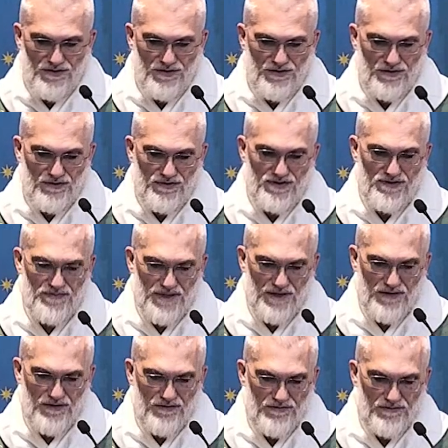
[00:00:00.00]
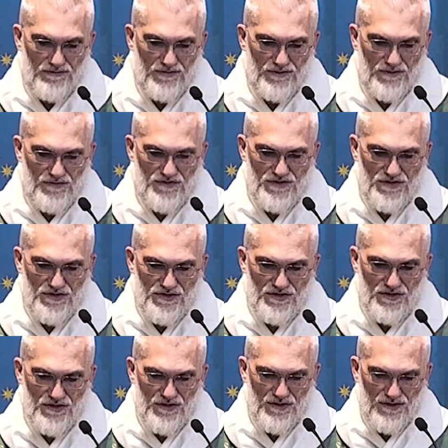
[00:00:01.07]
holds the power to remove such
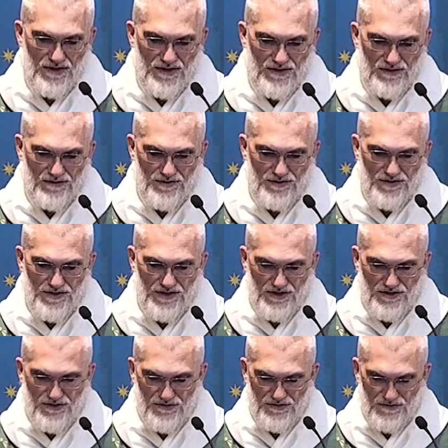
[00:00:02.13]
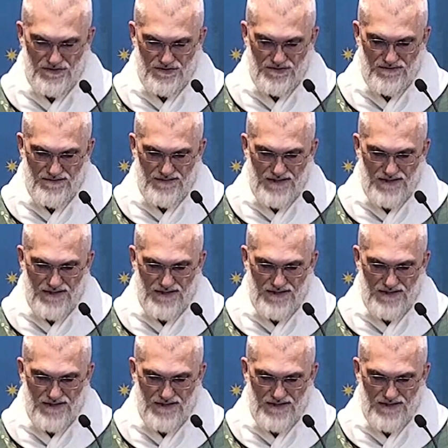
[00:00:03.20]
long held protections.